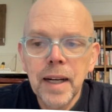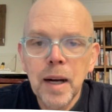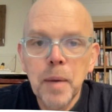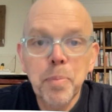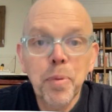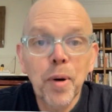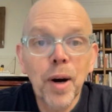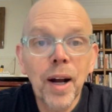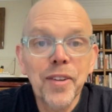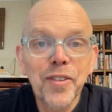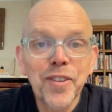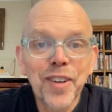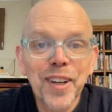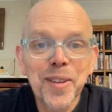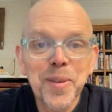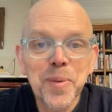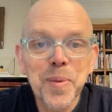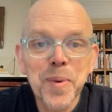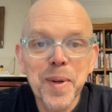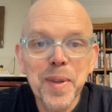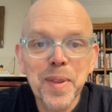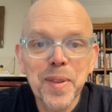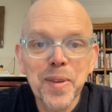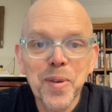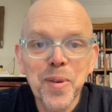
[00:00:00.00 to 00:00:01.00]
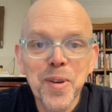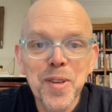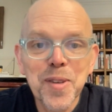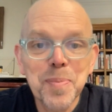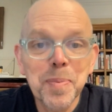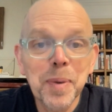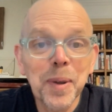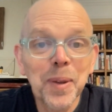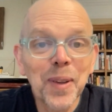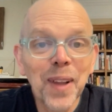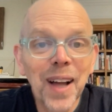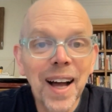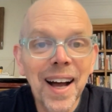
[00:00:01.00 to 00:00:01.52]
project with Chris
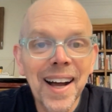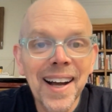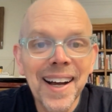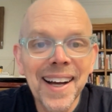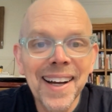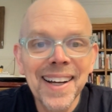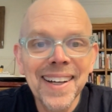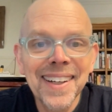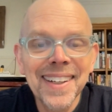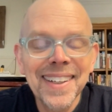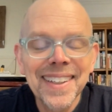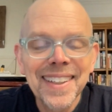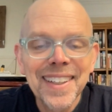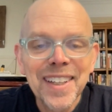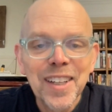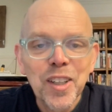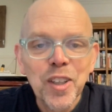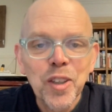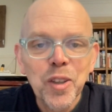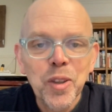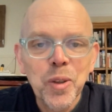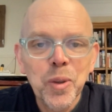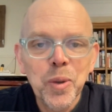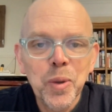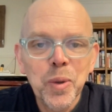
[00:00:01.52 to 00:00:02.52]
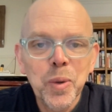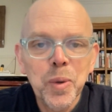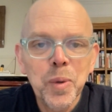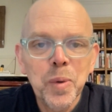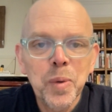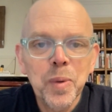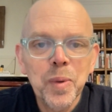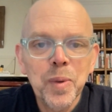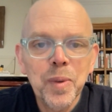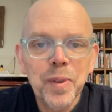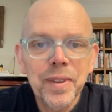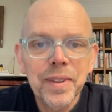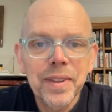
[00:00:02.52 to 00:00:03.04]
Palaha,
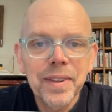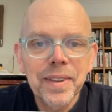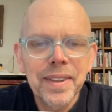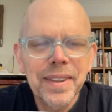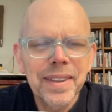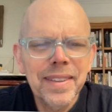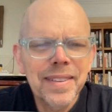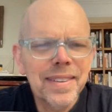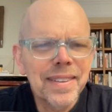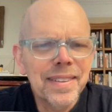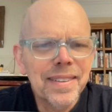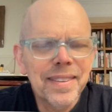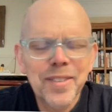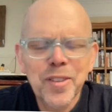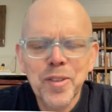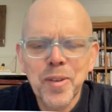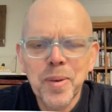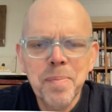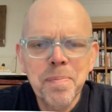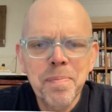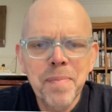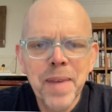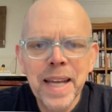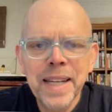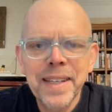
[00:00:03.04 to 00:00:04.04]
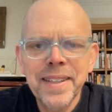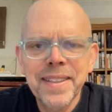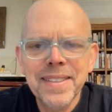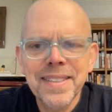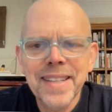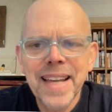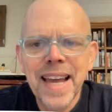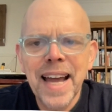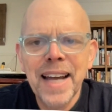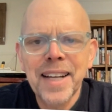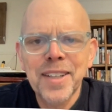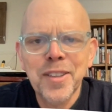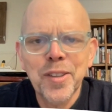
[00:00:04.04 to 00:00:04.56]
who is a tremendous
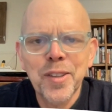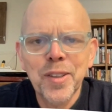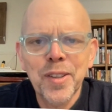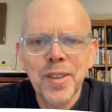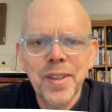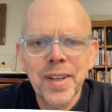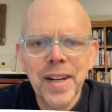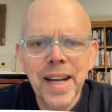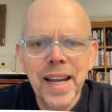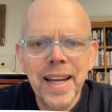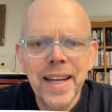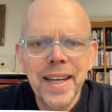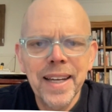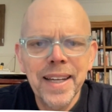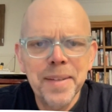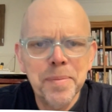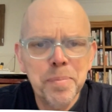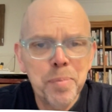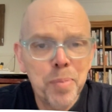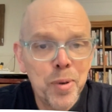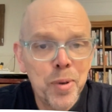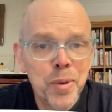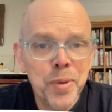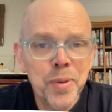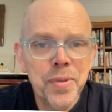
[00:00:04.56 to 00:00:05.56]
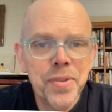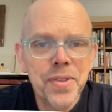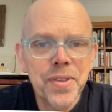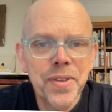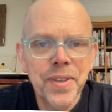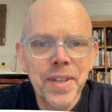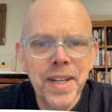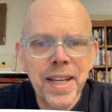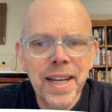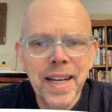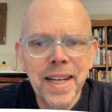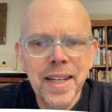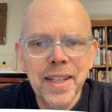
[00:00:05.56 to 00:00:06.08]
actor and producer
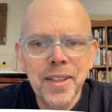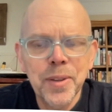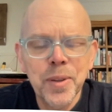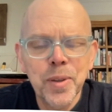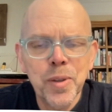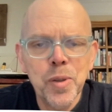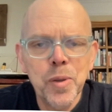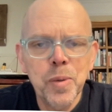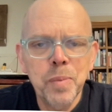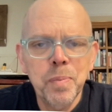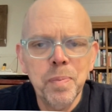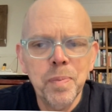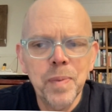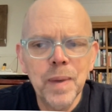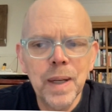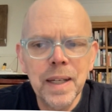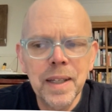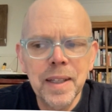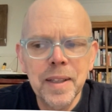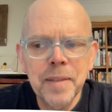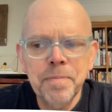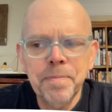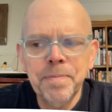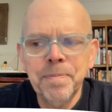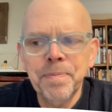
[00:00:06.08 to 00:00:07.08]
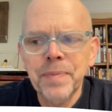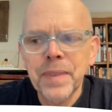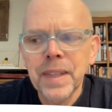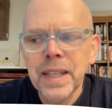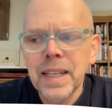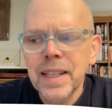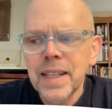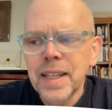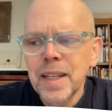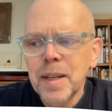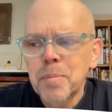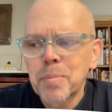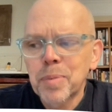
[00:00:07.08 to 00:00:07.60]
now, who
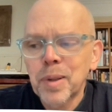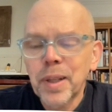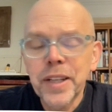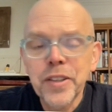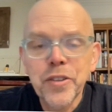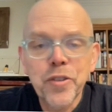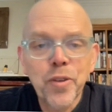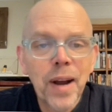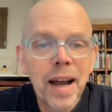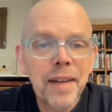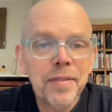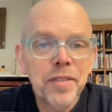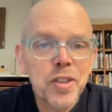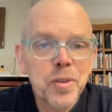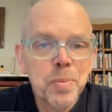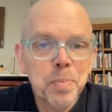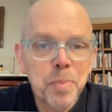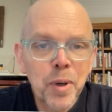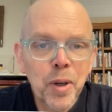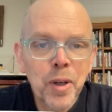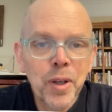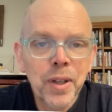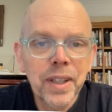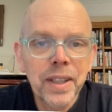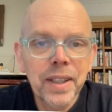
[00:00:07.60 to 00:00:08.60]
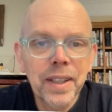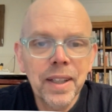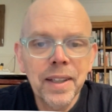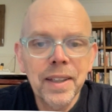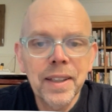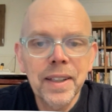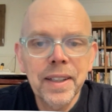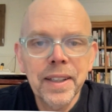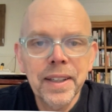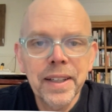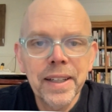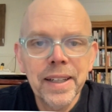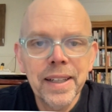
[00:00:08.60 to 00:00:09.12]
played Travis Burke
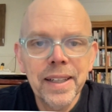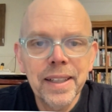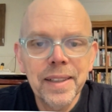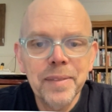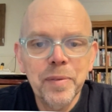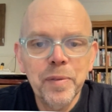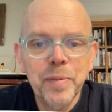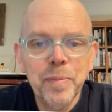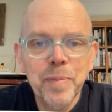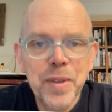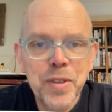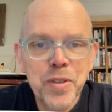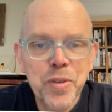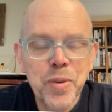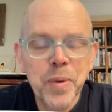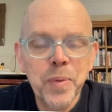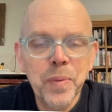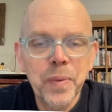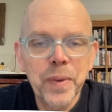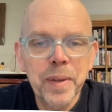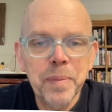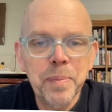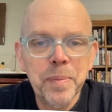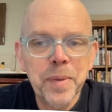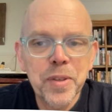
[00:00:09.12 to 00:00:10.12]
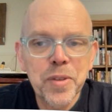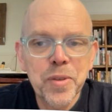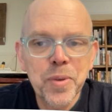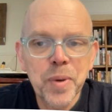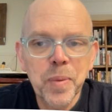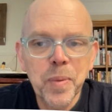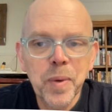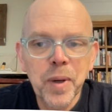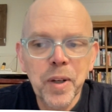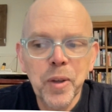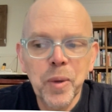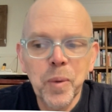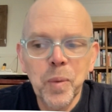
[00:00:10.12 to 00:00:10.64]
on Mystery
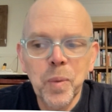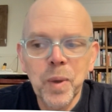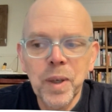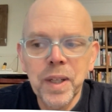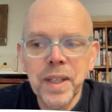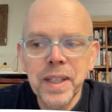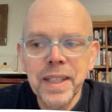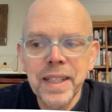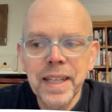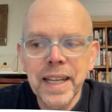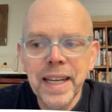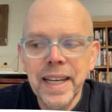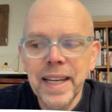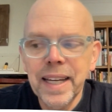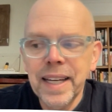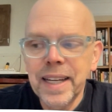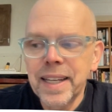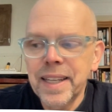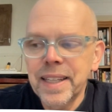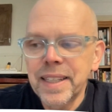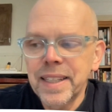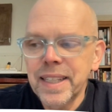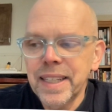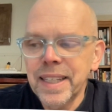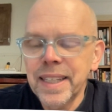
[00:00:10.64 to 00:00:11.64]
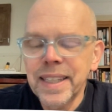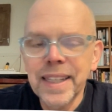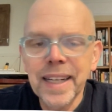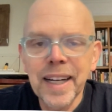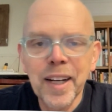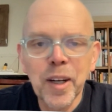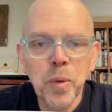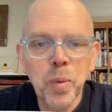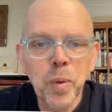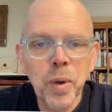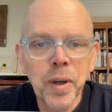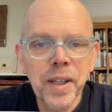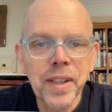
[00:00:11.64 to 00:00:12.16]
101, and he and I
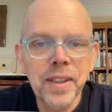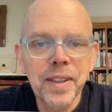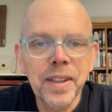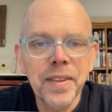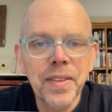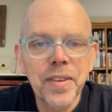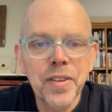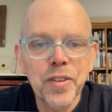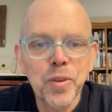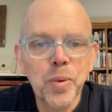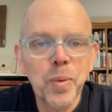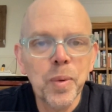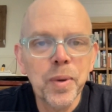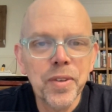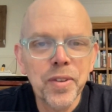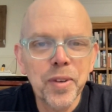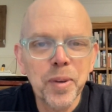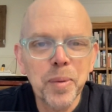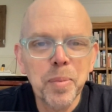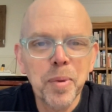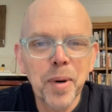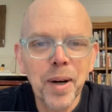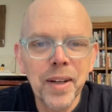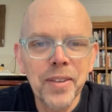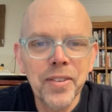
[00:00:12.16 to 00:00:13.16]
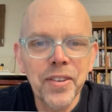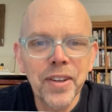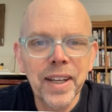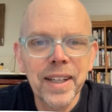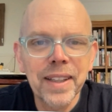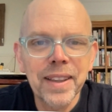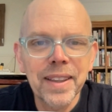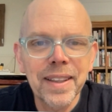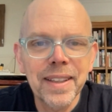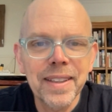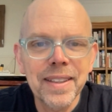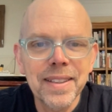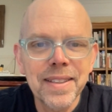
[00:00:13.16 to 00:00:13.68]
are working on this original
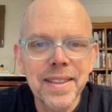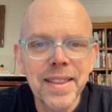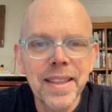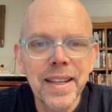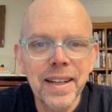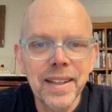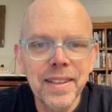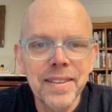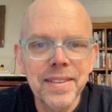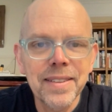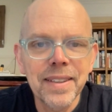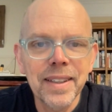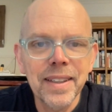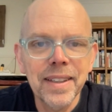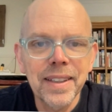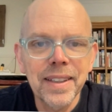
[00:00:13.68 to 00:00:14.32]
project that is